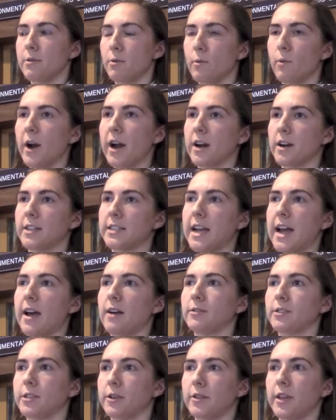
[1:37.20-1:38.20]
wear
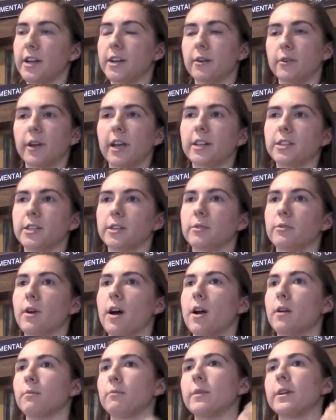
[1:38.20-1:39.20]
down so they don't get too
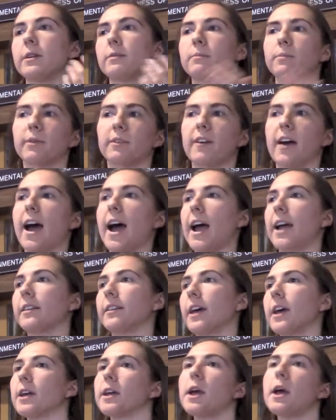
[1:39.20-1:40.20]
long, we
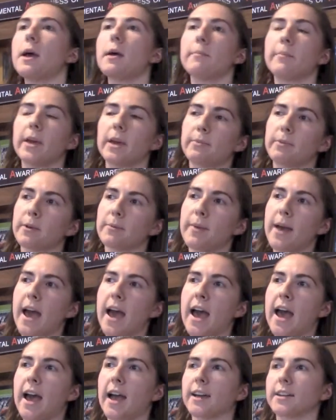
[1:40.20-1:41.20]
provide paper
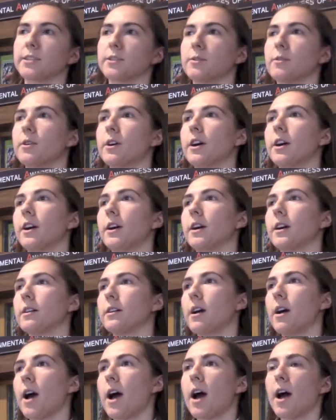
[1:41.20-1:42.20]
bags
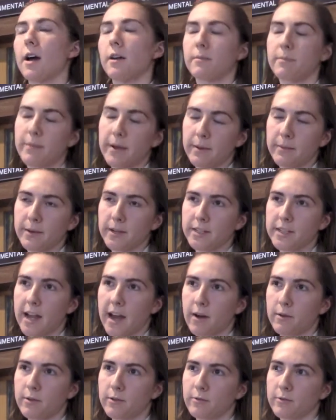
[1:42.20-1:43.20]
or paper towel